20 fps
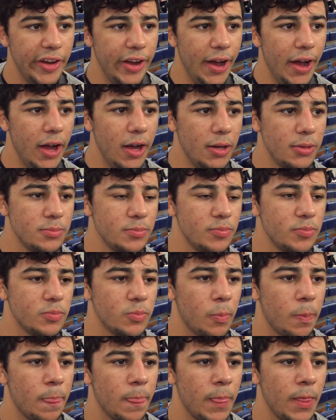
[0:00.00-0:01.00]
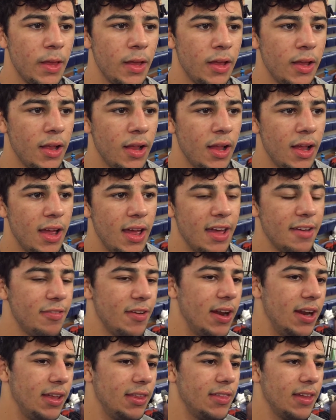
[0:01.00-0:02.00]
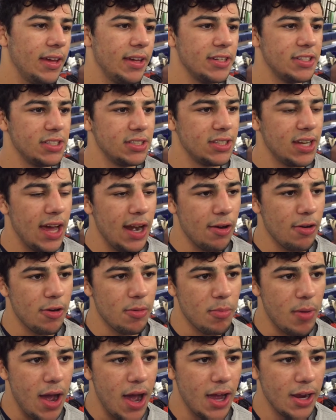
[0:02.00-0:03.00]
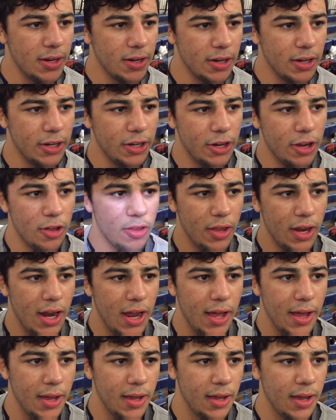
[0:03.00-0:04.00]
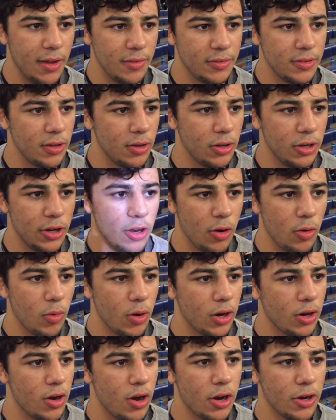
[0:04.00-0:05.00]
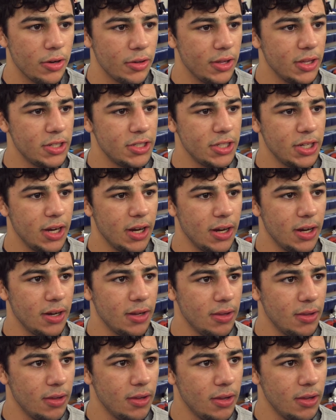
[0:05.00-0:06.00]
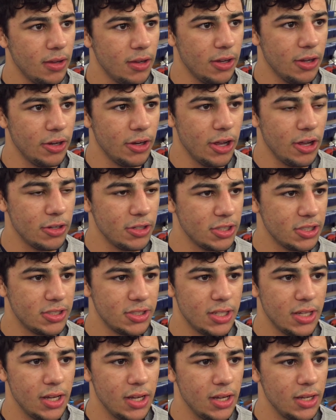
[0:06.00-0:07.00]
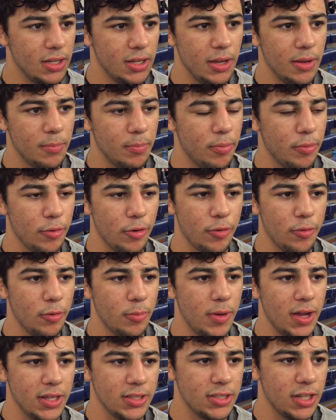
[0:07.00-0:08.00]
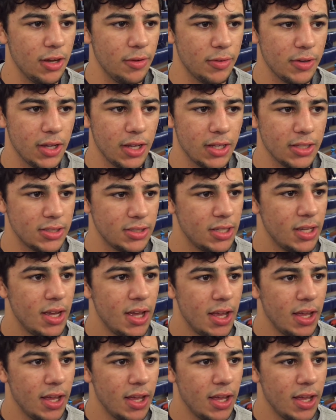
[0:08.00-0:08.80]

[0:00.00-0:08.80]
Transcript: accomplished here? Um, if anything, it's just kind of a reminder, you know, that I have to, you know, work harder this year you know, just to improve on myself because